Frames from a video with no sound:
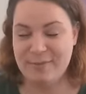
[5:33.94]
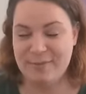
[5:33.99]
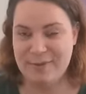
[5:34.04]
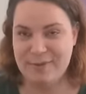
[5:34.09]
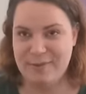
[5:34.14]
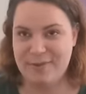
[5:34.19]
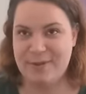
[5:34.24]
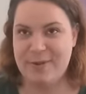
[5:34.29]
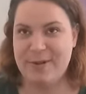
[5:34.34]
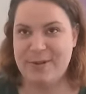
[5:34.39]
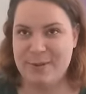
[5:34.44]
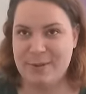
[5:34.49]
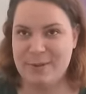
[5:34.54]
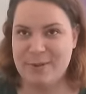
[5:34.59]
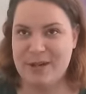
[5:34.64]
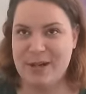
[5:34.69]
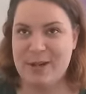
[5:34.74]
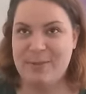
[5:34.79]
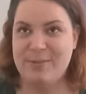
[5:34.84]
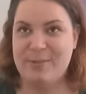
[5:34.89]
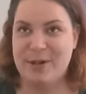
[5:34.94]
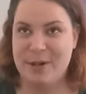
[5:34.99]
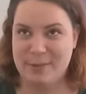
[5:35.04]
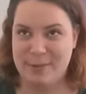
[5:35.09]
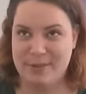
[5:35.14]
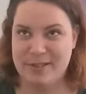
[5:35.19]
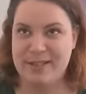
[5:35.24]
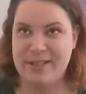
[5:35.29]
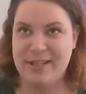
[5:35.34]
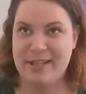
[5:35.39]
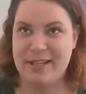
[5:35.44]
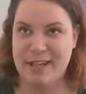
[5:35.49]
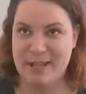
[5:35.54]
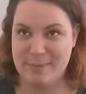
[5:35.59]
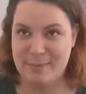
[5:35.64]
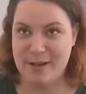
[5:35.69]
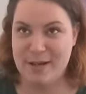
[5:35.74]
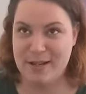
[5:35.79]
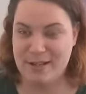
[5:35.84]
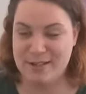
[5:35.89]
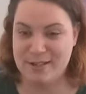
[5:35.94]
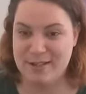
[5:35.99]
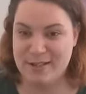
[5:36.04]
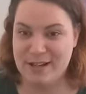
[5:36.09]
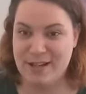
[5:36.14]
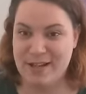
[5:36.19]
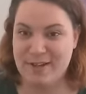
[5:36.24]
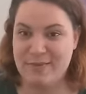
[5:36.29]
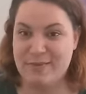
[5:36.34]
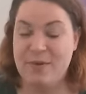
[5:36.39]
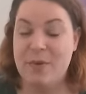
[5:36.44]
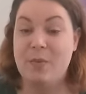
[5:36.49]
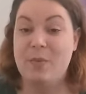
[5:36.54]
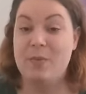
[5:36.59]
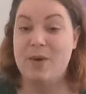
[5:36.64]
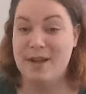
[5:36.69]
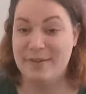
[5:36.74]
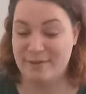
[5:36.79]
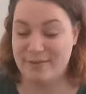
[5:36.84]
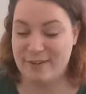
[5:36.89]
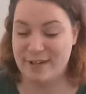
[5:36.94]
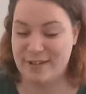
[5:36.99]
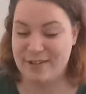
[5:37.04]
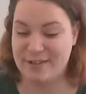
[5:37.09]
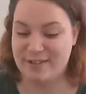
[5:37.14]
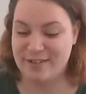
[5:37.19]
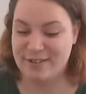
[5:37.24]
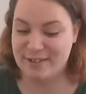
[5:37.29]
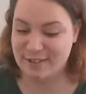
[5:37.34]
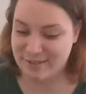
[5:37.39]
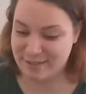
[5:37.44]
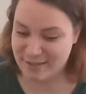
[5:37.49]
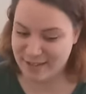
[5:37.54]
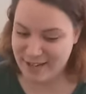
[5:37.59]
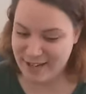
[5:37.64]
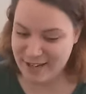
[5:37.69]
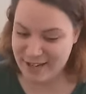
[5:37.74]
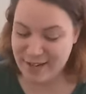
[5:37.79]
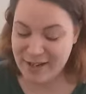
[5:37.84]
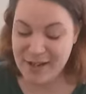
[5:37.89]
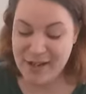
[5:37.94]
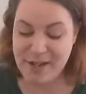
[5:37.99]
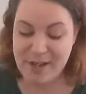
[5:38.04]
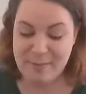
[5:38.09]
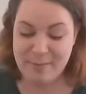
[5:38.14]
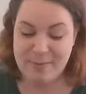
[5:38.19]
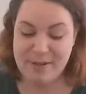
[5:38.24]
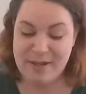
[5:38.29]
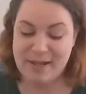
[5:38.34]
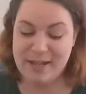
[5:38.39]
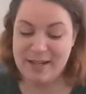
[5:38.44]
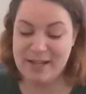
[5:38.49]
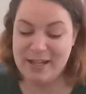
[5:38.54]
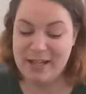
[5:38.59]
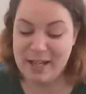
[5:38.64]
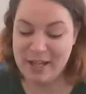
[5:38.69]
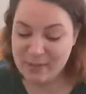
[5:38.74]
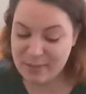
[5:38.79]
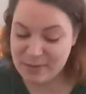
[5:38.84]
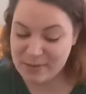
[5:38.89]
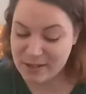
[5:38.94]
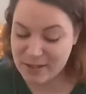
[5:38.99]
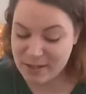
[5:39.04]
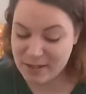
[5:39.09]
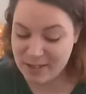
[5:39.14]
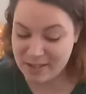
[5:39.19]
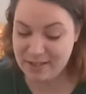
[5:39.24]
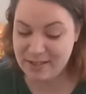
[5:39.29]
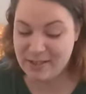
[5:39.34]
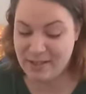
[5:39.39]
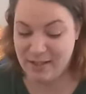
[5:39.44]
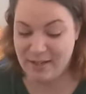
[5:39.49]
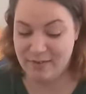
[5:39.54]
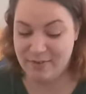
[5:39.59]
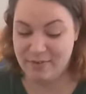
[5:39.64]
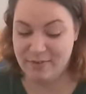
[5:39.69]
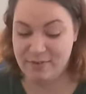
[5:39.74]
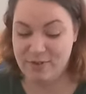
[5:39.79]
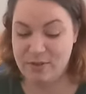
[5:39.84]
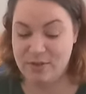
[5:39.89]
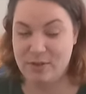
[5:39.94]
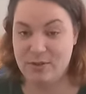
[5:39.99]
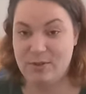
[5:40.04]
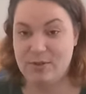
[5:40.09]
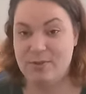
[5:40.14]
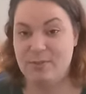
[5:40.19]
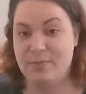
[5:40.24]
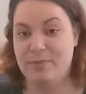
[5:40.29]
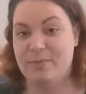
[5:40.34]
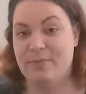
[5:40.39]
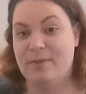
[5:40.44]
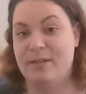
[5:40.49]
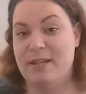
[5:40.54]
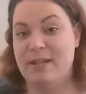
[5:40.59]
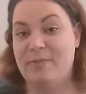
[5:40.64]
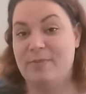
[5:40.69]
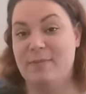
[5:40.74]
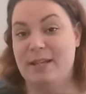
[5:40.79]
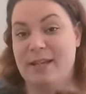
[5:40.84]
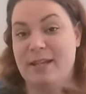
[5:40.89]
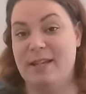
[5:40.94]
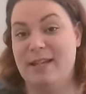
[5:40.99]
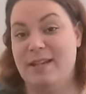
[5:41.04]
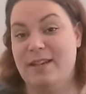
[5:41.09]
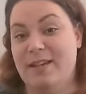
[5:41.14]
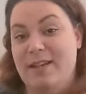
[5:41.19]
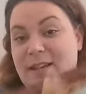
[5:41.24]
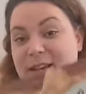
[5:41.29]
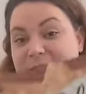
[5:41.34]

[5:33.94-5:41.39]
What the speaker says: Before you all come commenting in my stuff, we're friends, all right? But he was kind enough to give me